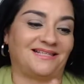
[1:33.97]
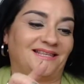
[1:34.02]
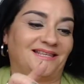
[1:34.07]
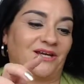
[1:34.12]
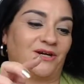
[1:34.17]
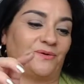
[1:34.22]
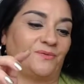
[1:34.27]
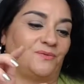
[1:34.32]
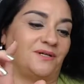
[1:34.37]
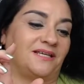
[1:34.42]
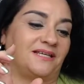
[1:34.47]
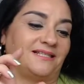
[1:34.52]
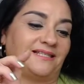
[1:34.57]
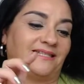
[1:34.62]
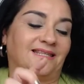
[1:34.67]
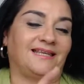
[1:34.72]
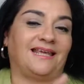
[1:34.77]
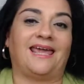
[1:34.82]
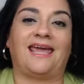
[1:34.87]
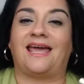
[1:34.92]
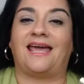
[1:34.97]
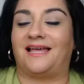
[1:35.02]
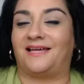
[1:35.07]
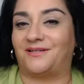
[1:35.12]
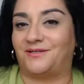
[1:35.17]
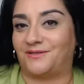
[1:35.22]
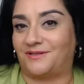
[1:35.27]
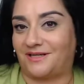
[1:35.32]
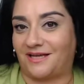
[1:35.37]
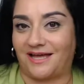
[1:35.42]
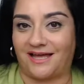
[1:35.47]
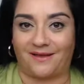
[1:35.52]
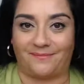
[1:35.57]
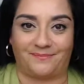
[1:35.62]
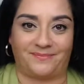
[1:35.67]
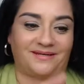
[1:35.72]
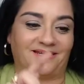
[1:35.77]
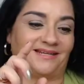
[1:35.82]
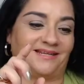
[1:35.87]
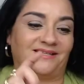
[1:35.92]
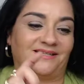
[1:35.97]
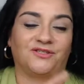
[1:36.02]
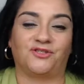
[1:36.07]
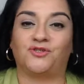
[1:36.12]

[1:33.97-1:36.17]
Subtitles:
There was candle companies,